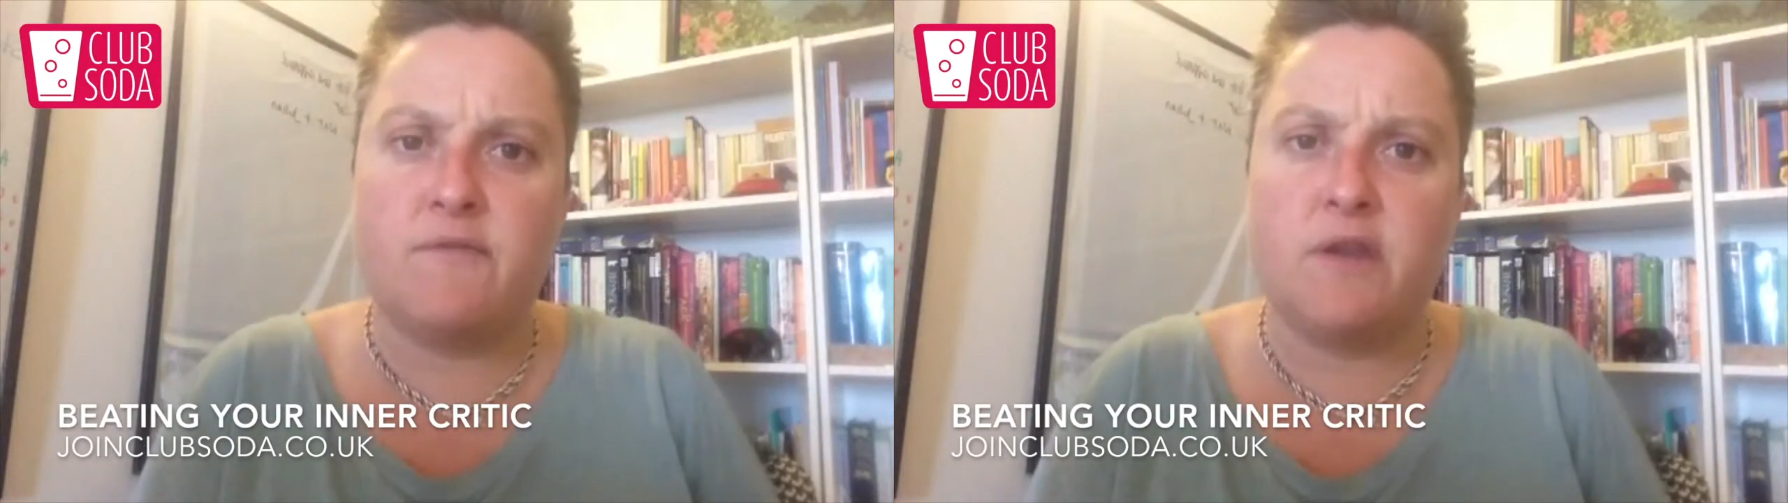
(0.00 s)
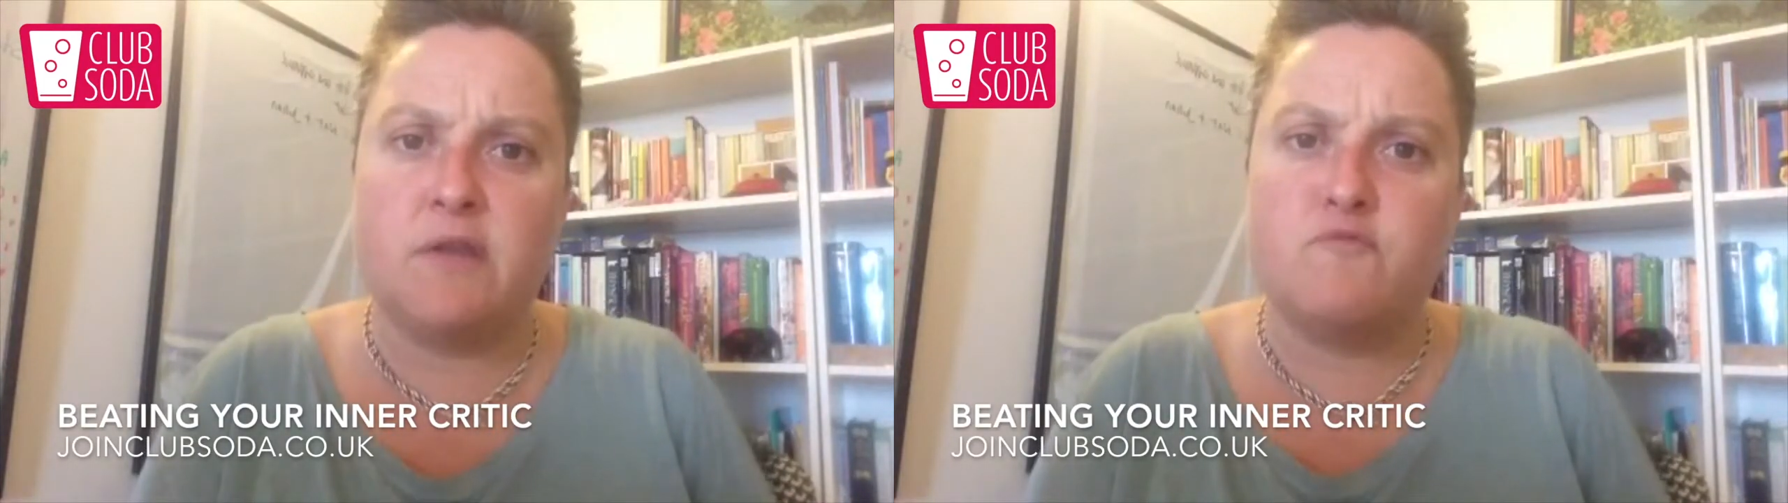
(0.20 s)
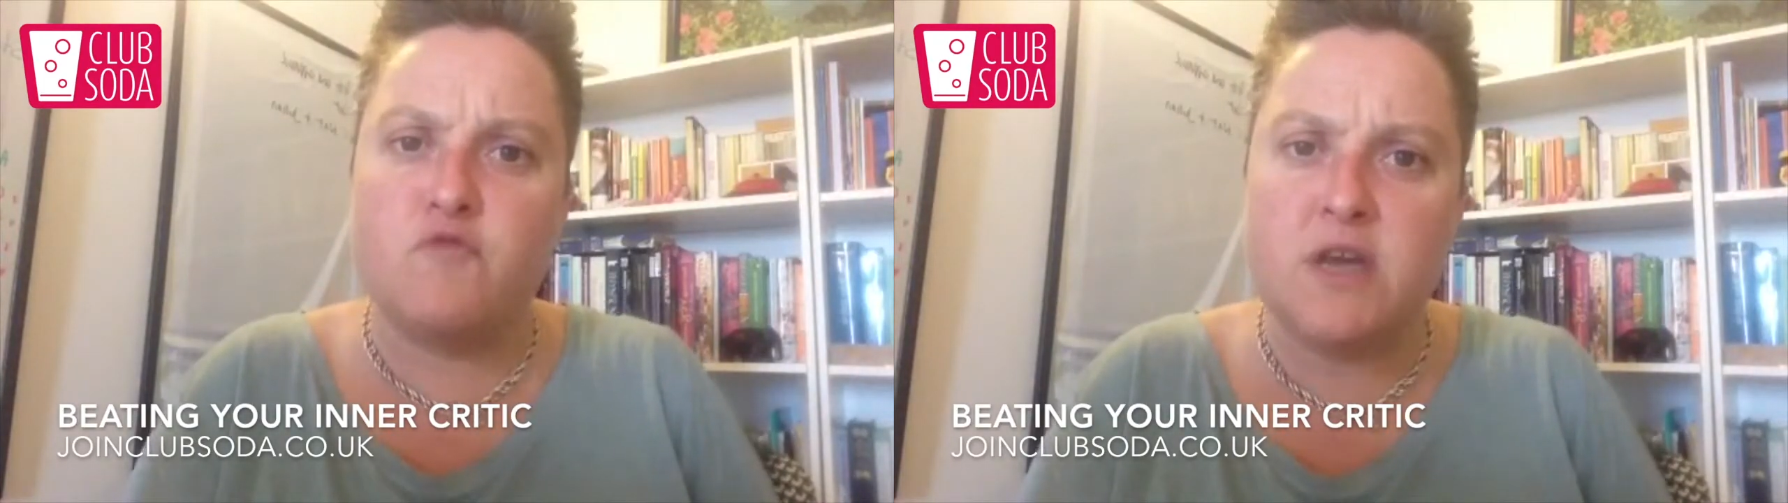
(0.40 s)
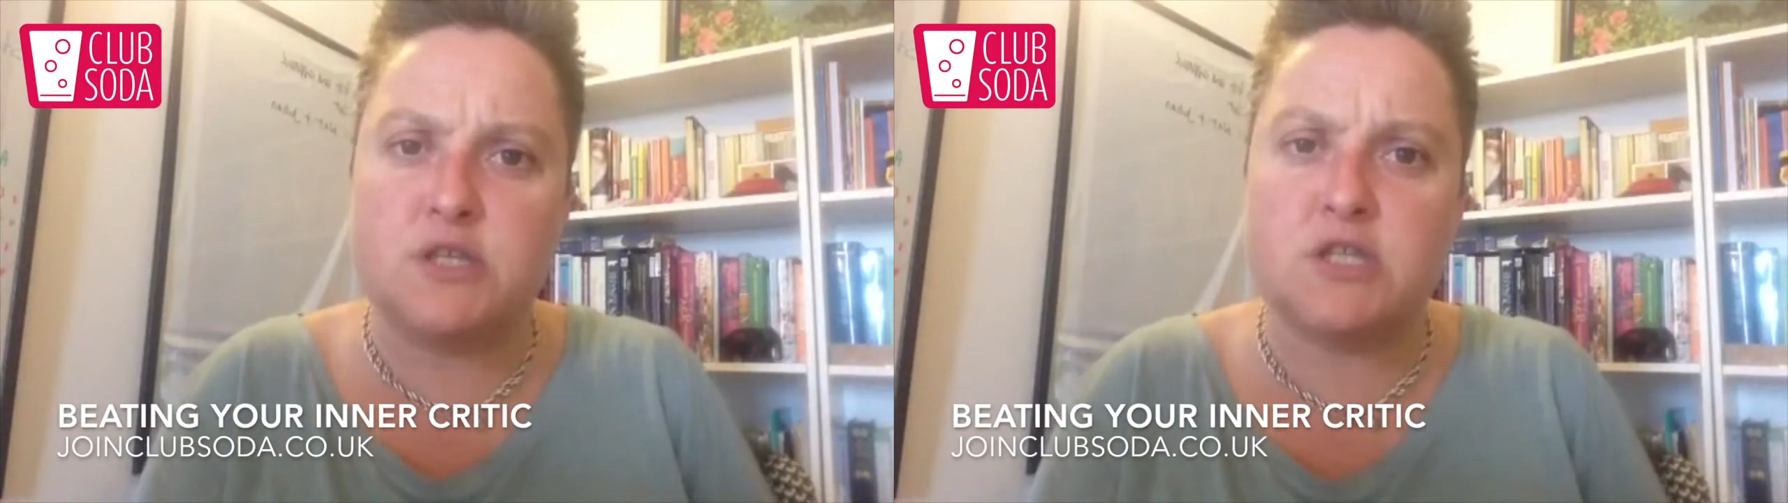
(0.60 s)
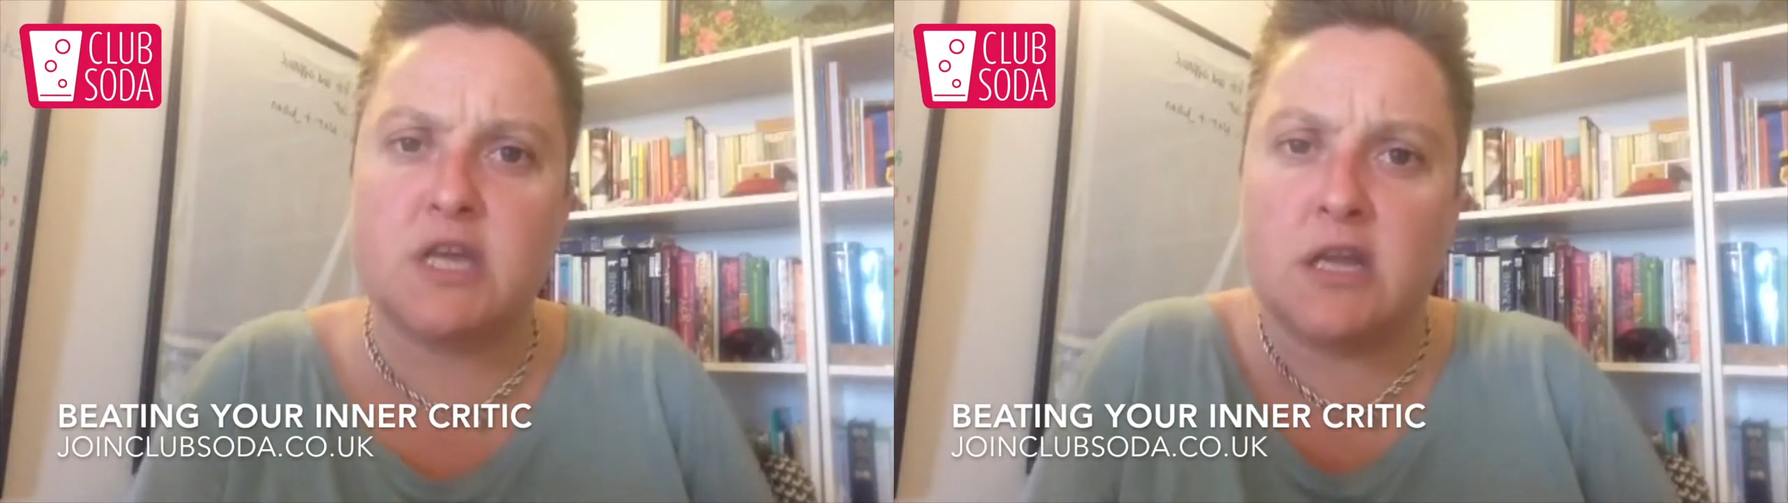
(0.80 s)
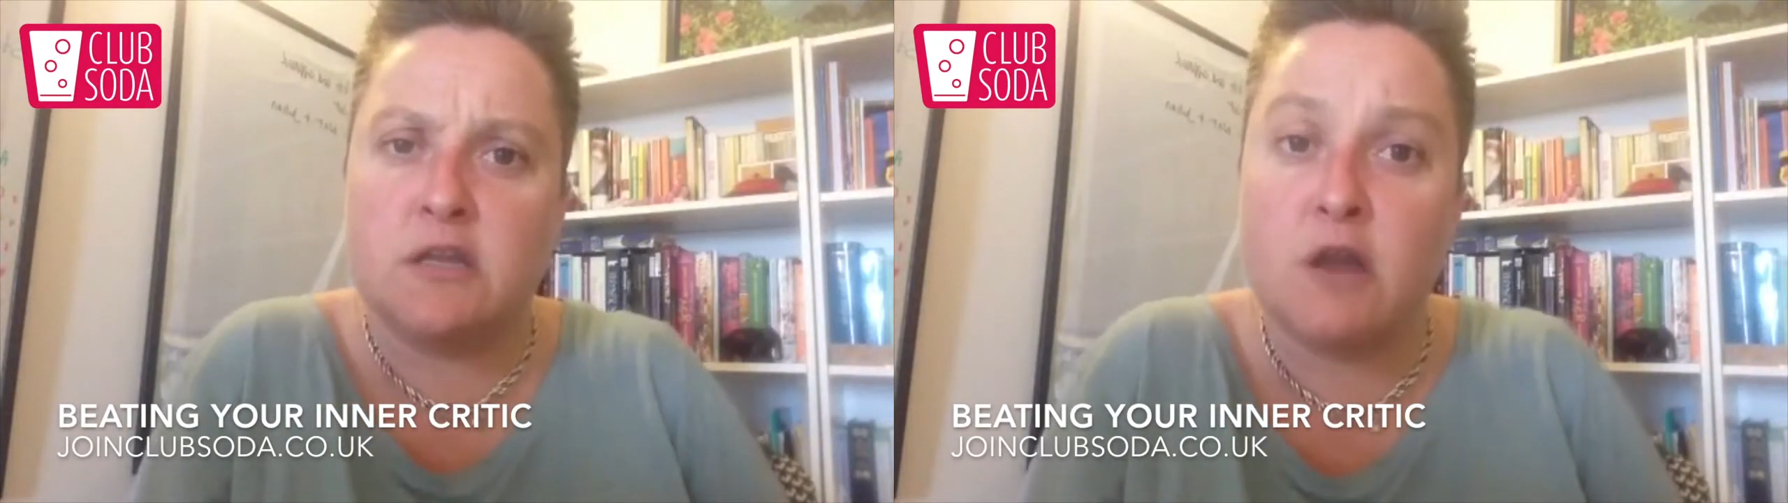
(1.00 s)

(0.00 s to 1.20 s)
and enriching and